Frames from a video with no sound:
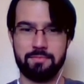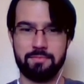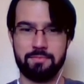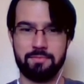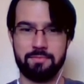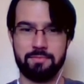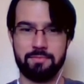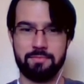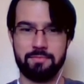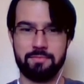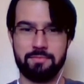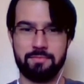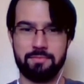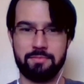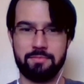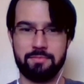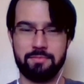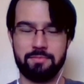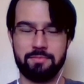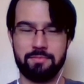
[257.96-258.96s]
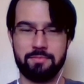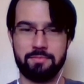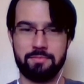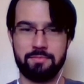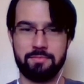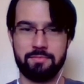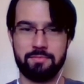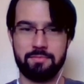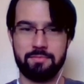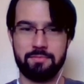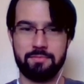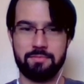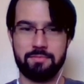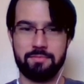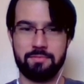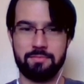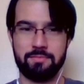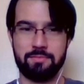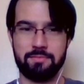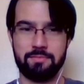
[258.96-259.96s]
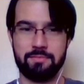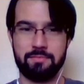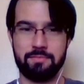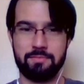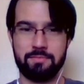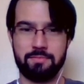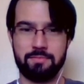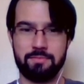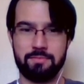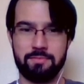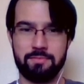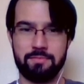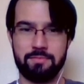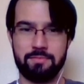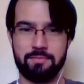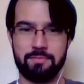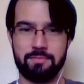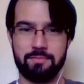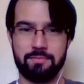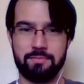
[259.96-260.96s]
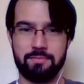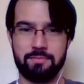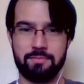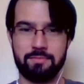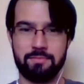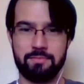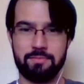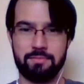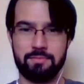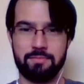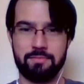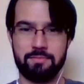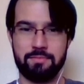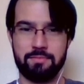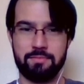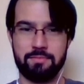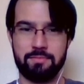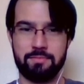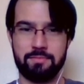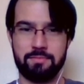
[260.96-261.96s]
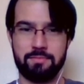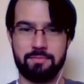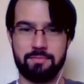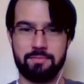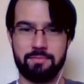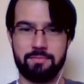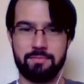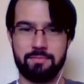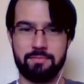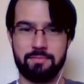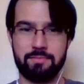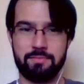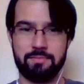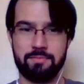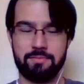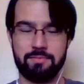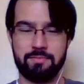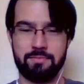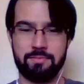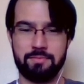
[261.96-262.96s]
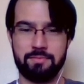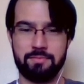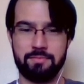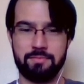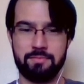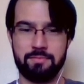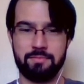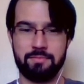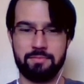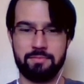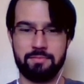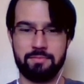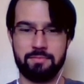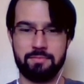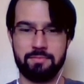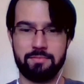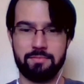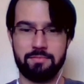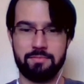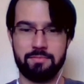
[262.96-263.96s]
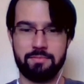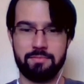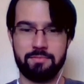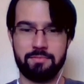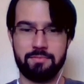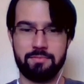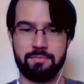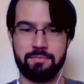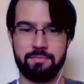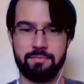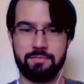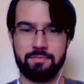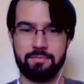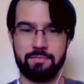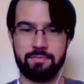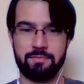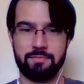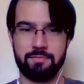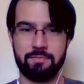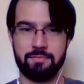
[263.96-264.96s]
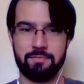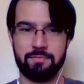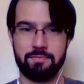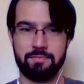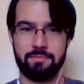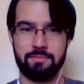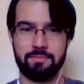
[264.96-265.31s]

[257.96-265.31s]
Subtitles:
(silent)